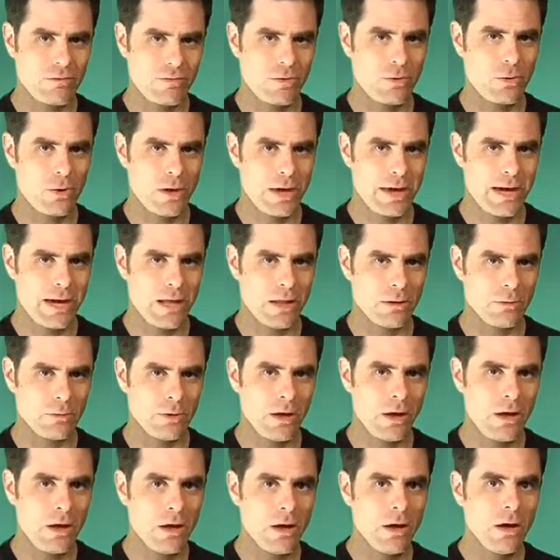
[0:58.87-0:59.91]
photo
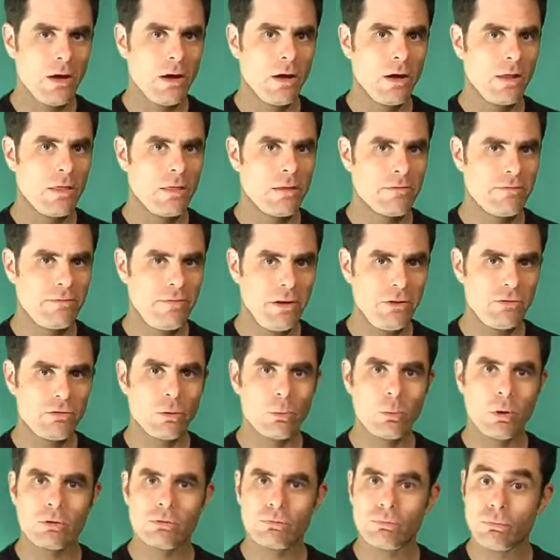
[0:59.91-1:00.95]
gallery, the feature
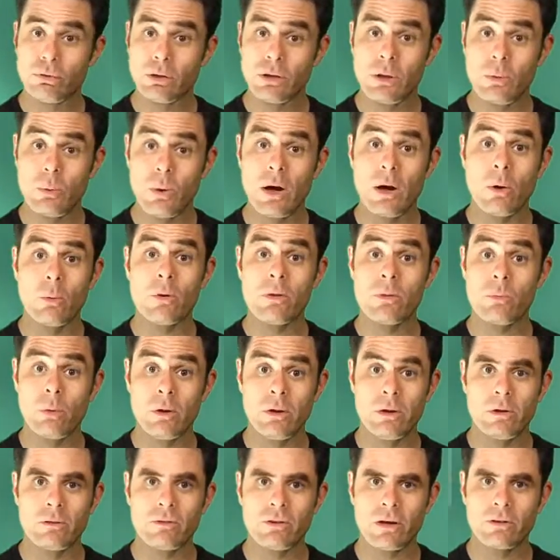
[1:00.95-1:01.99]
works really well with
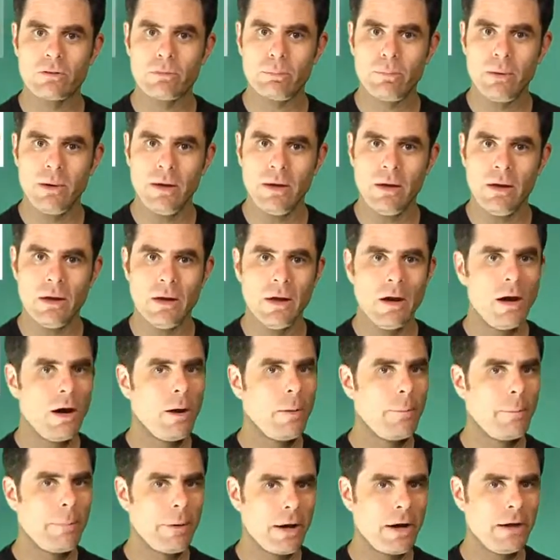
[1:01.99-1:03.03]
Windows XP.
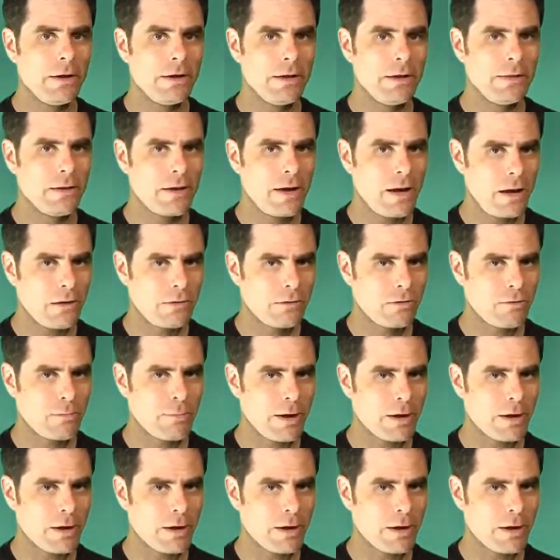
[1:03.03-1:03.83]
But in the case of